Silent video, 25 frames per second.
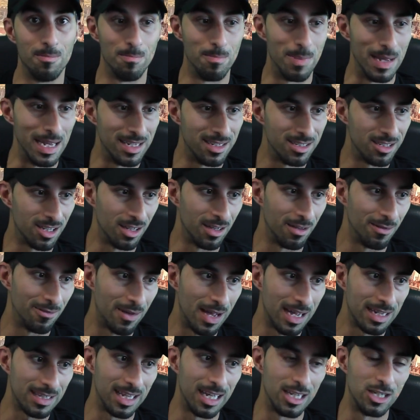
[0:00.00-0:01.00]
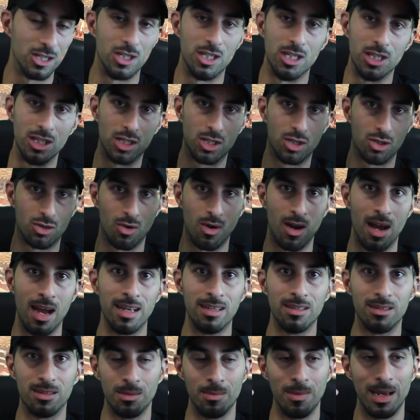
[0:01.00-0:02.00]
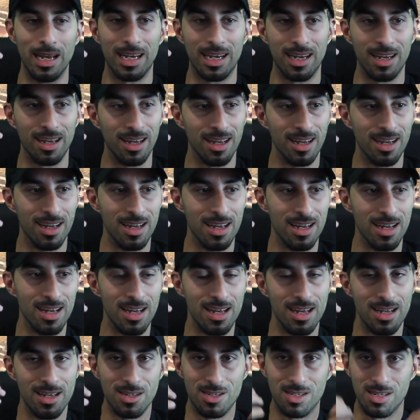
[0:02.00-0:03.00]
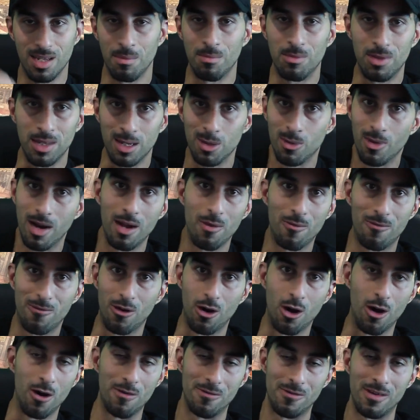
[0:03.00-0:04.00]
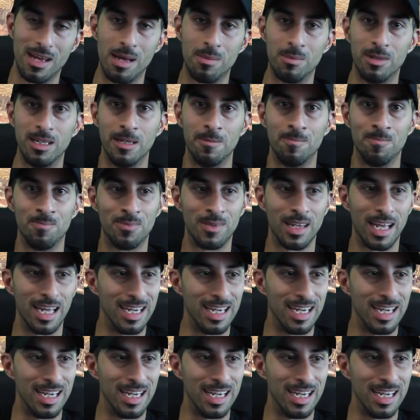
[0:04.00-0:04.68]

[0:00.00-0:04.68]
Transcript: based on the fact that she's trying to make something right for her family.